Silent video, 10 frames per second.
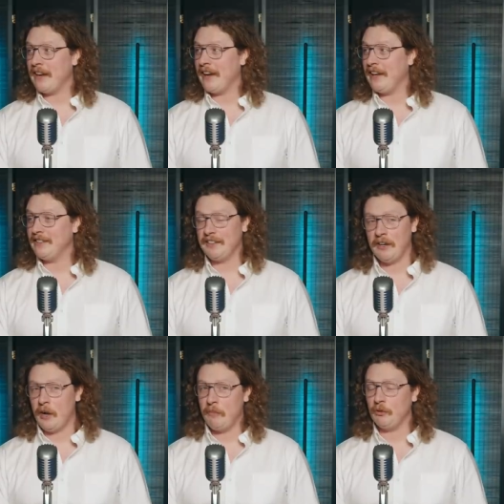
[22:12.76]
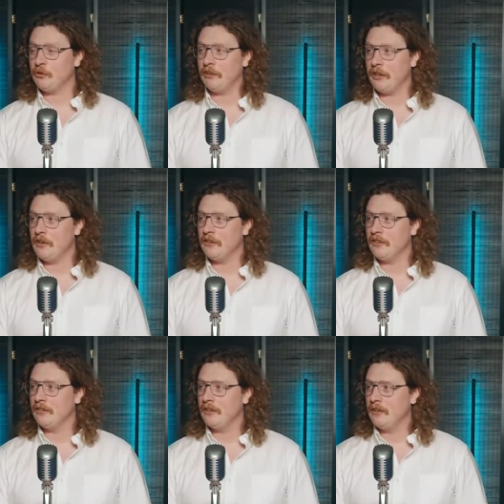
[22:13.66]
that case, and I'm not sure I could.
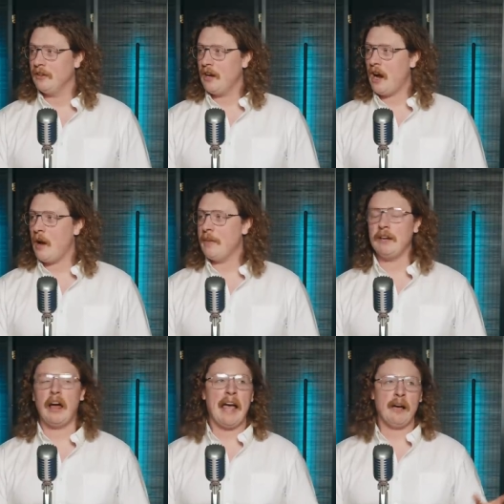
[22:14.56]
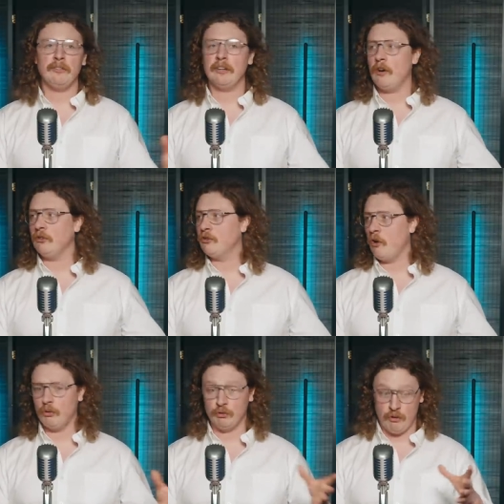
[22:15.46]
No, indeed. I mean, housing costs
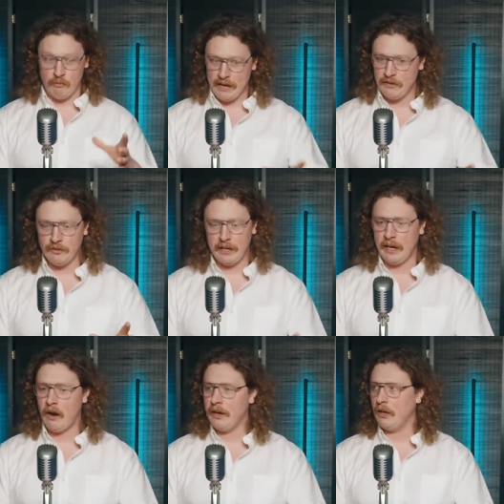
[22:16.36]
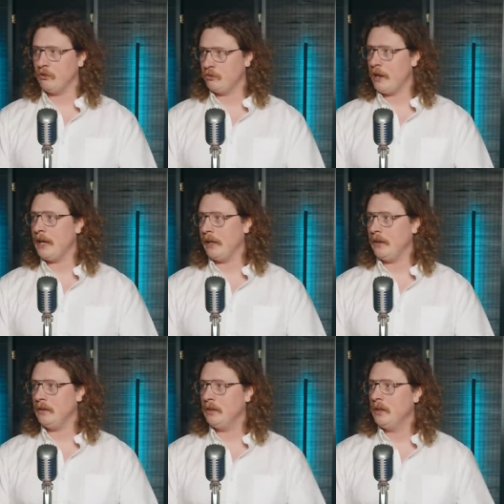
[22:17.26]
are also insanely high in
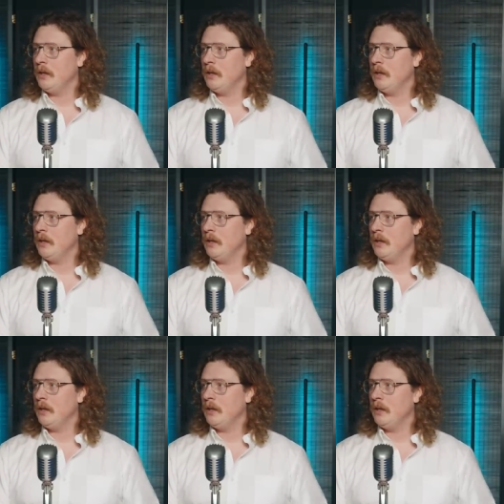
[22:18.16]
Australia,